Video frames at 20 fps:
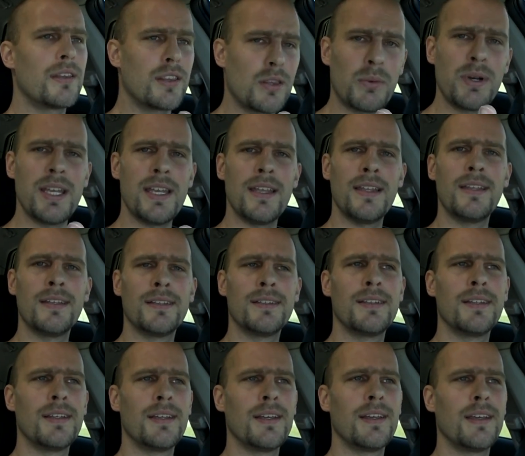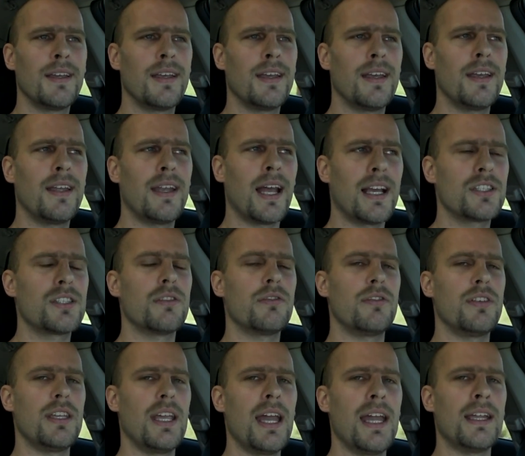3, it has a
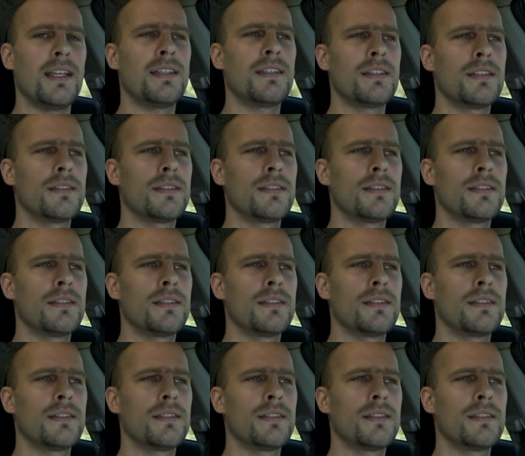V8.